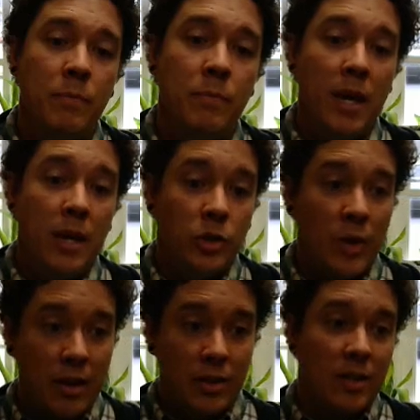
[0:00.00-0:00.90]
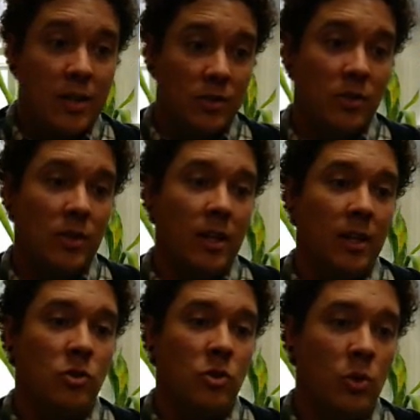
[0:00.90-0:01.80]
So now this gets us
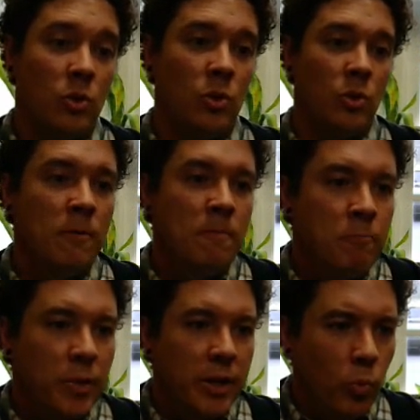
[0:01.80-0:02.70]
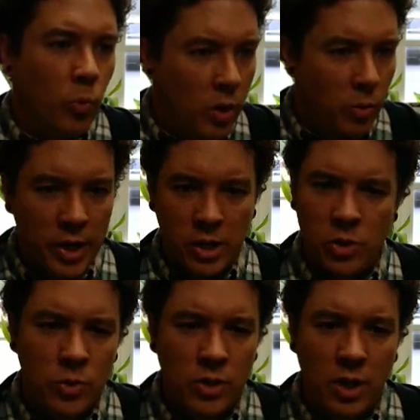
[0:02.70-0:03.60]
into what we used
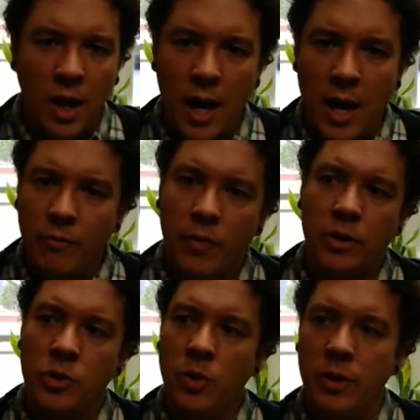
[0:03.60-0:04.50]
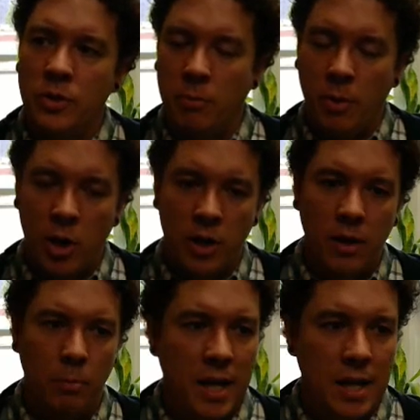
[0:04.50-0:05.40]
a lot for our students to mark up
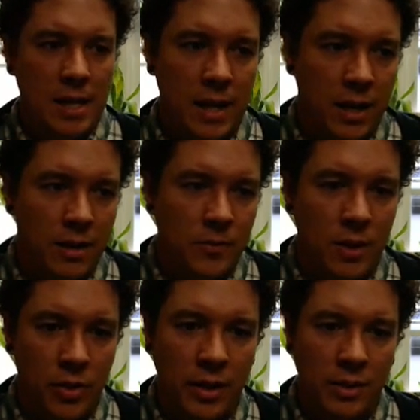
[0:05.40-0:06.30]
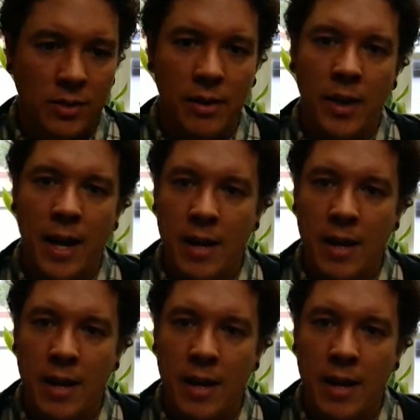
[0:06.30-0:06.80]
PDFs and things like that,